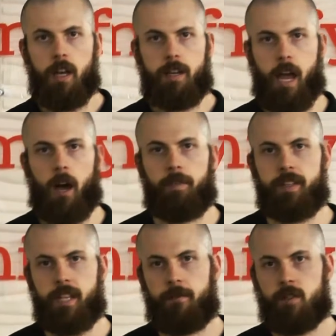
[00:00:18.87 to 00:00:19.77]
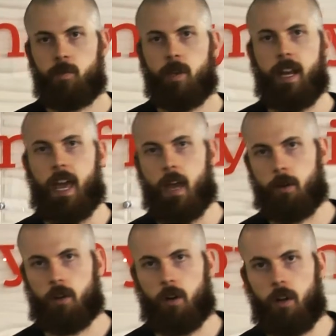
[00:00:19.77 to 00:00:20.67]
Now, the difference between a
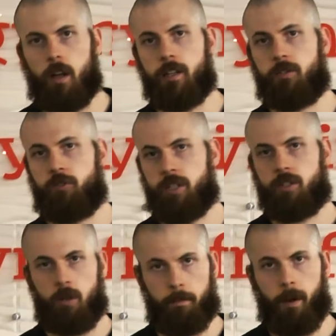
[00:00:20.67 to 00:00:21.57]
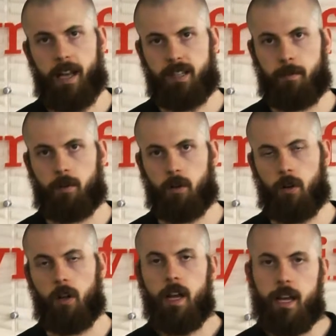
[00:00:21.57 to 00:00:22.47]
hammer curl and a traditional bicep
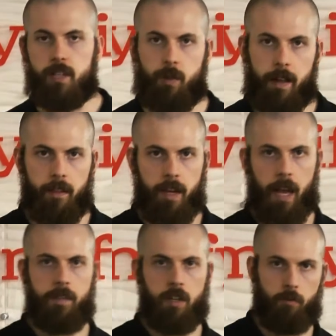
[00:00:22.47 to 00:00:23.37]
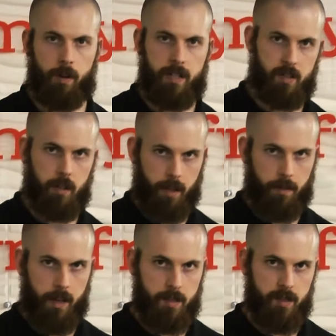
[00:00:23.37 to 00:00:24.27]
curl is rather than having your wrist like
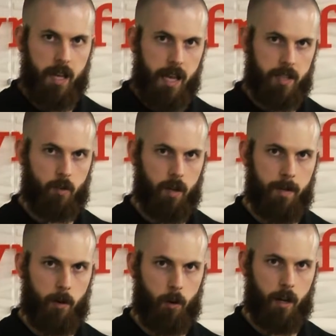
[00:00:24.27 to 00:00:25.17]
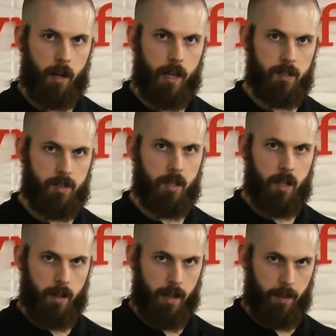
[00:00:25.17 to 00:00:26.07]
this, it's going to be organized
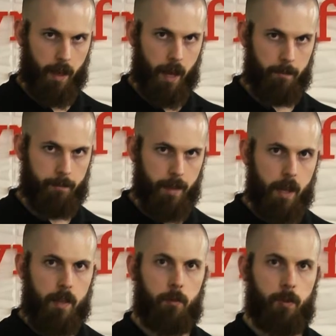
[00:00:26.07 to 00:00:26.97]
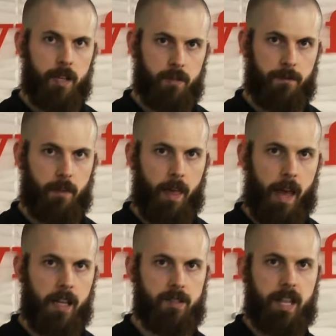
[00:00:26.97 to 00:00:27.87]
like that. The reason for
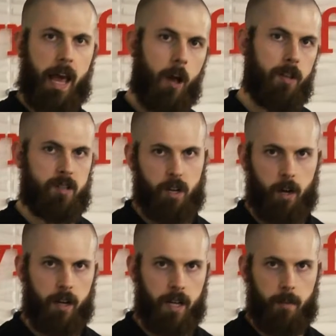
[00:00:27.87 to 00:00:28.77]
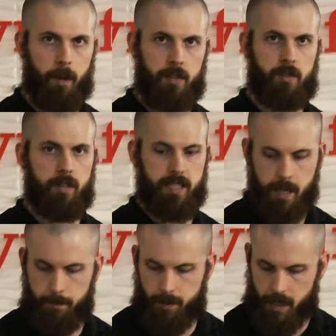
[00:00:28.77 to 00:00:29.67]
that is now it's targeting a muscle
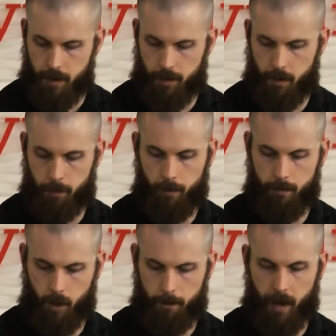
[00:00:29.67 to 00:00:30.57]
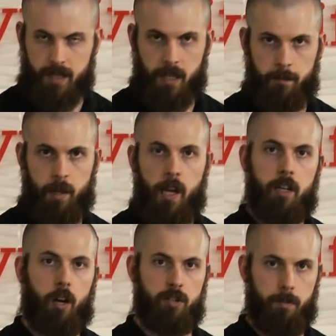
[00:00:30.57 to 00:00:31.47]
deep beneath your biceps
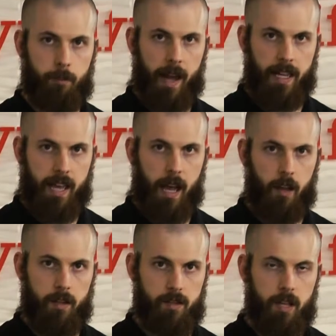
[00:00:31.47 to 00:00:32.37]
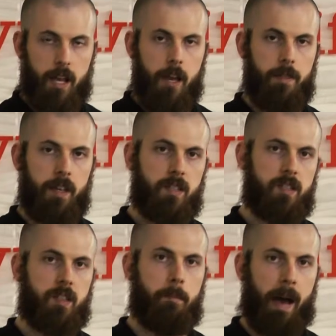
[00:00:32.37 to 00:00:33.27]
called your brachialis. This
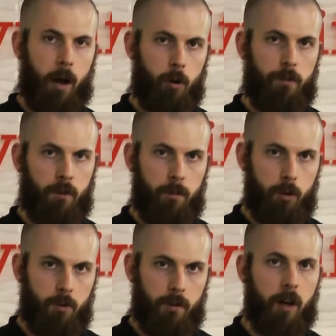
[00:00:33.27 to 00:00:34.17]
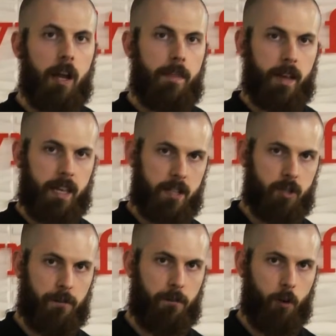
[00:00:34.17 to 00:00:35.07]
is the powerful mover that gets
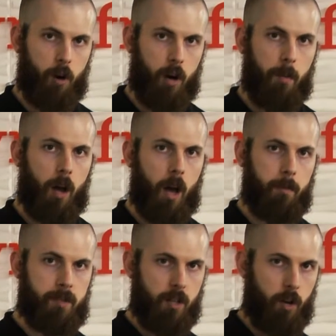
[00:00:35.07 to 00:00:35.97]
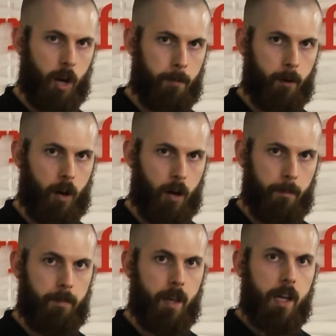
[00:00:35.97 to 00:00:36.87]
your forearm up to your upper
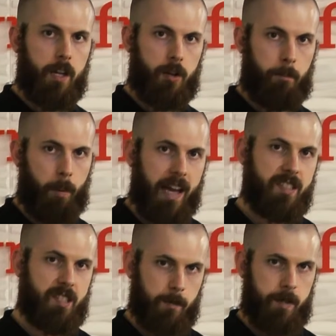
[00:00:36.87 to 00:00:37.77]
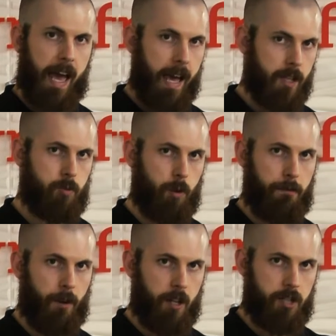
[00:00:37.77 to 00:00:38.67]
arm. Your bicep's actual
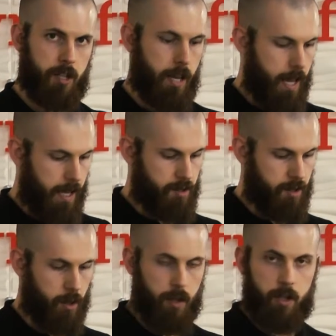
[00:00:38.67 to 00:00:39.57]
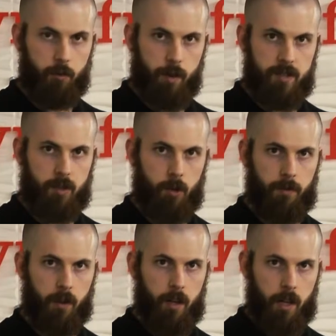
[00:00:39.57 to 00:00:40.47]
function is to turn your wrist
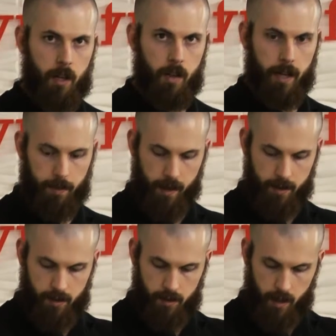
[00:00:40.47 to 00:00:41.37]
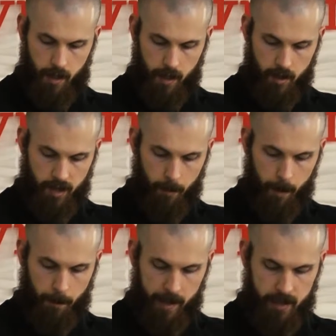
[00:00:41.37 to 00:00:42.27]
over like this. You see how
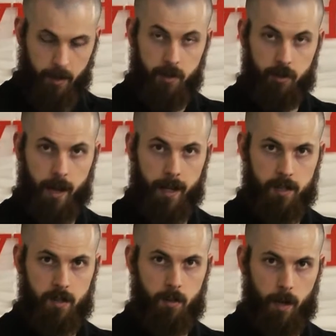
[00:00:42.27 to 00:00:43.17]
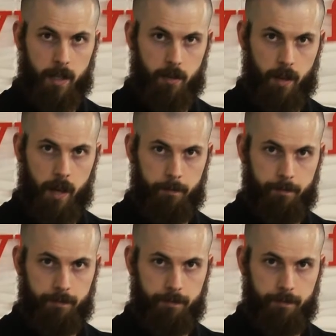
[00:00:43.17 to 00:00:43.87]
my bicep contracts when I do that?